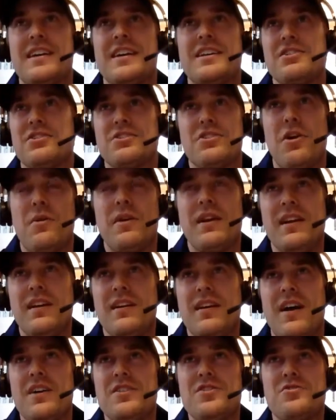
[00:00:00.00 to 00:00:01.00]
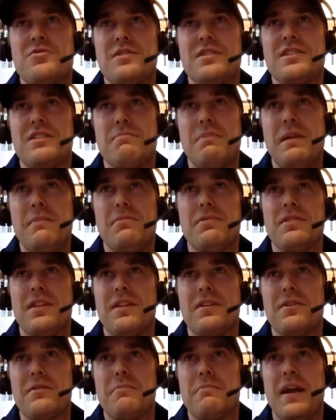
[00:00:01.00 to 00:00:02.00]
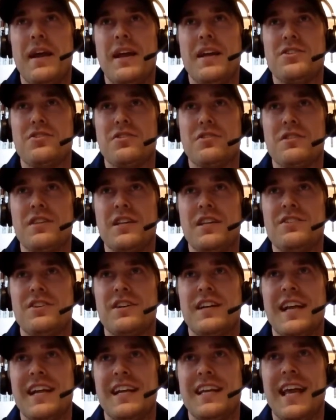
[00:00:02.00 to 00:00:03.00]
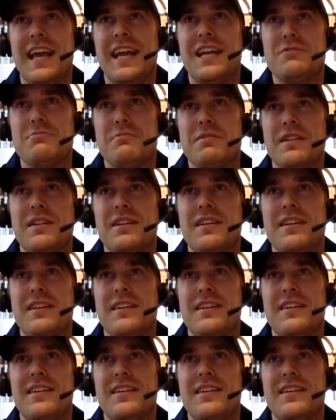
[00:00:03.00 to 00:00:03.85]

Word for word: because there's already hundreds of people on the other page, so it's easier to get engagement.